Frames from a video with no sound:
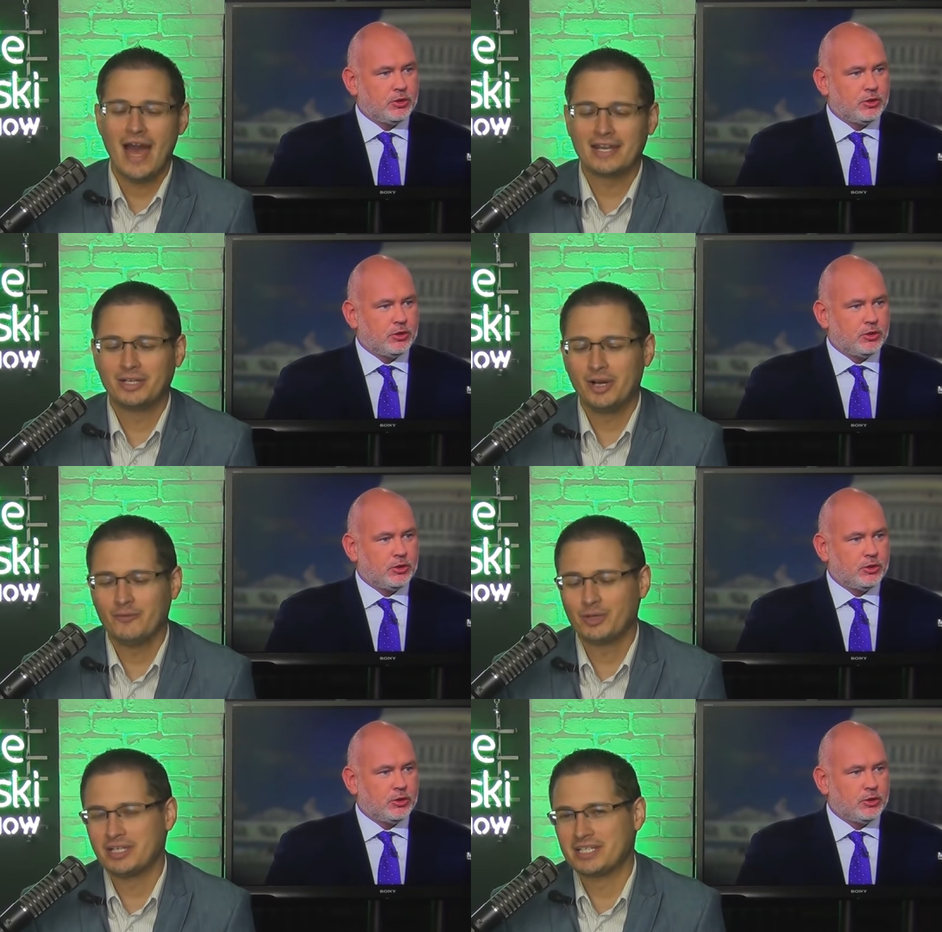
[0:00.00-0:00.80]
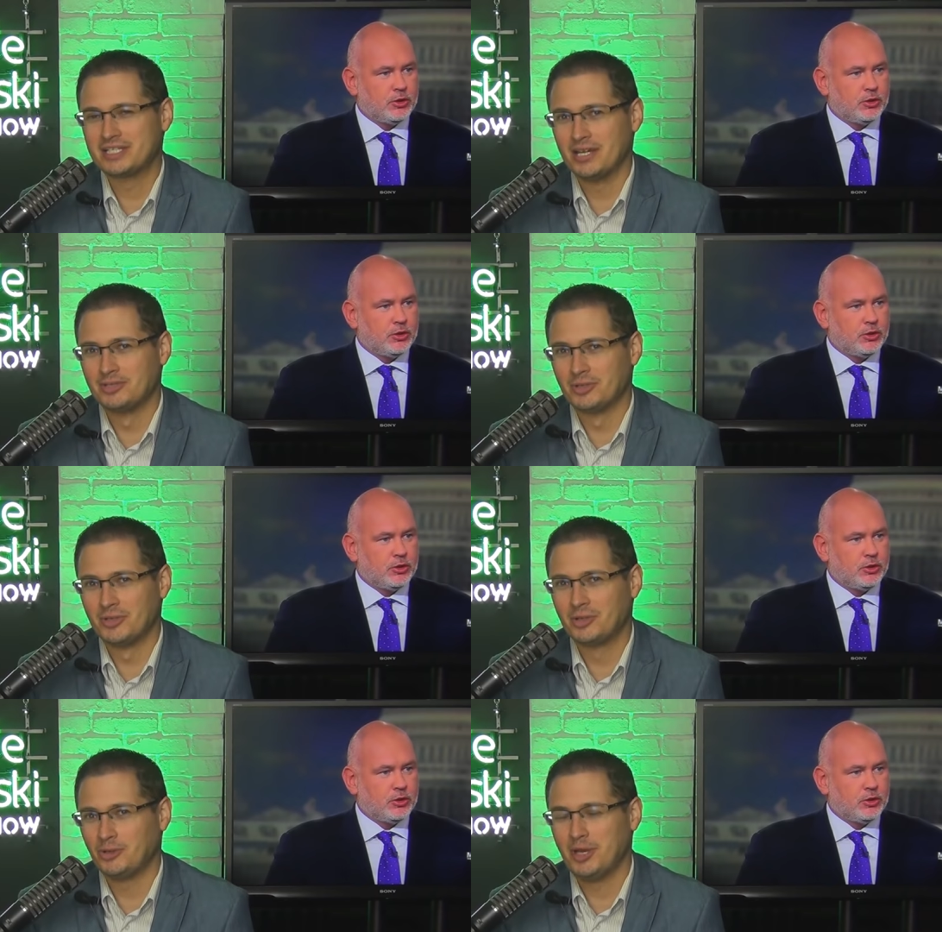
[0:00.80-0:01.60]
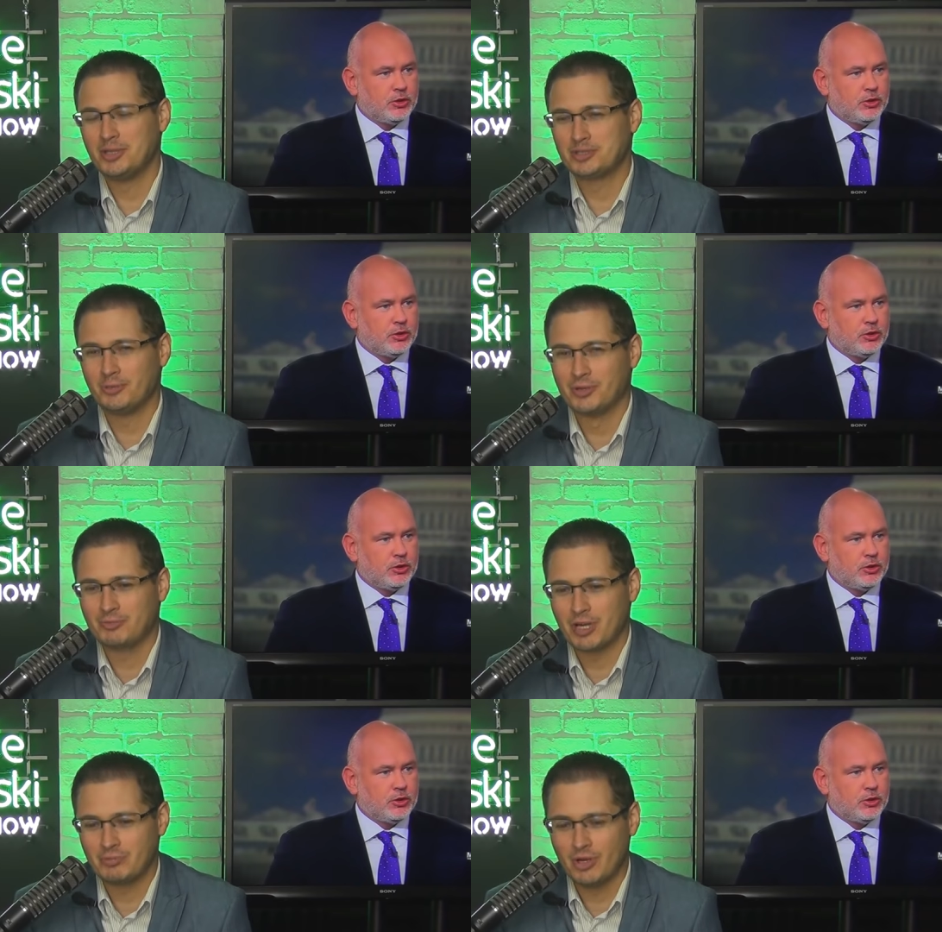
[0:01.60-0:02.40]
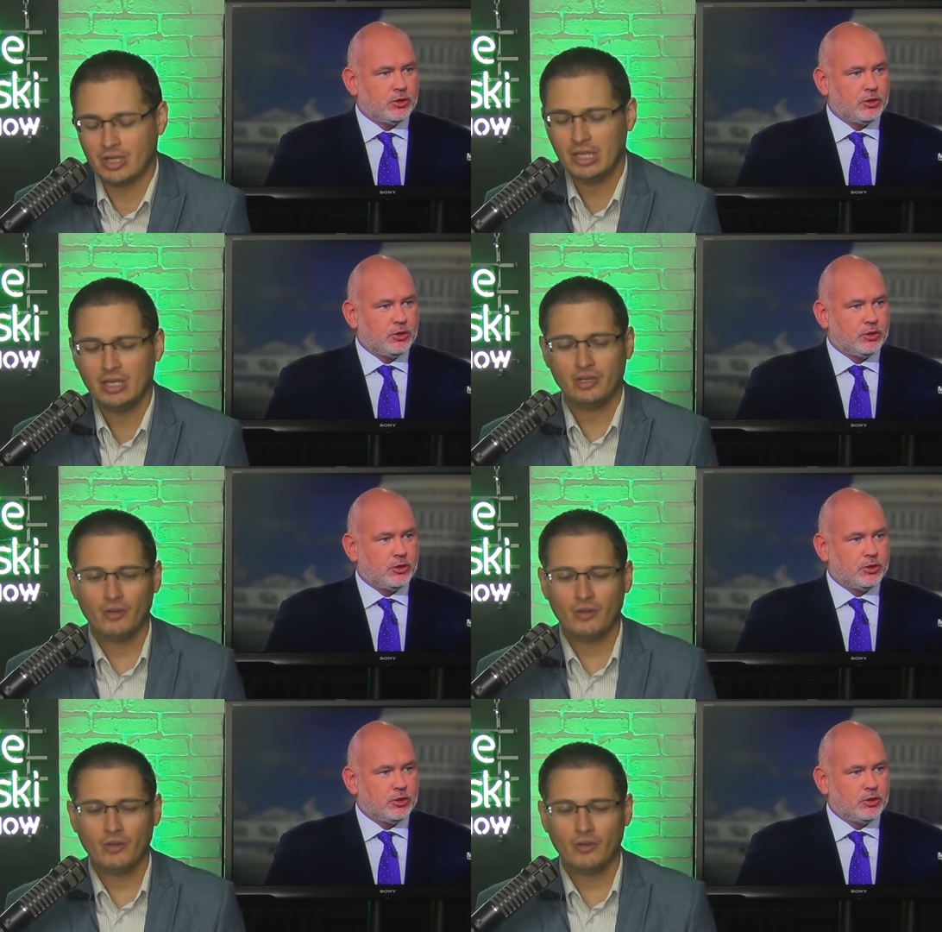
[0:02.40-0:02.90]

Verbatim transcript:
Speaker 1: That governing center that created so much prosperity.